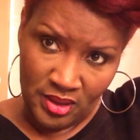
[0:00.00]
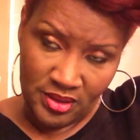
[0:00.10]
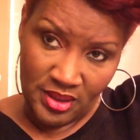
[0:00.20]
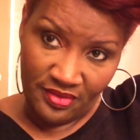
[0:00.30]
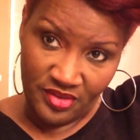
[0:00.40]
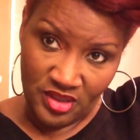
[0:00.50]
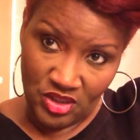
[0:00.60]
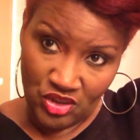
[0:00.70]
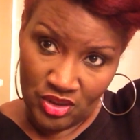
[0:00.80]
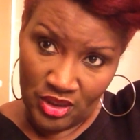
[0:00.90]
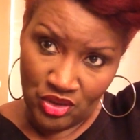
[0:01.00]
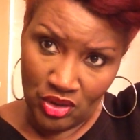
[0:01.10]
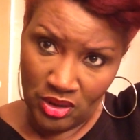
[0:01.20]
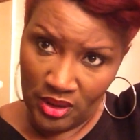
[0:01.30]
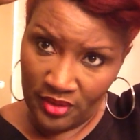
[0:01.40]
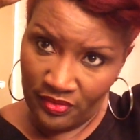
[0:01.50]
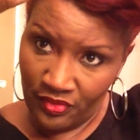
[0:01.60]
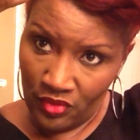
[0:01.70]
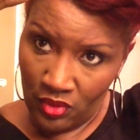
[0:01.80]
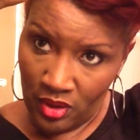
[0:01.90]
definition that you're looking
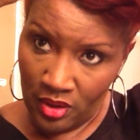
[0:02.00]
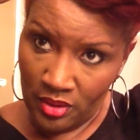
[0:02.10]
for.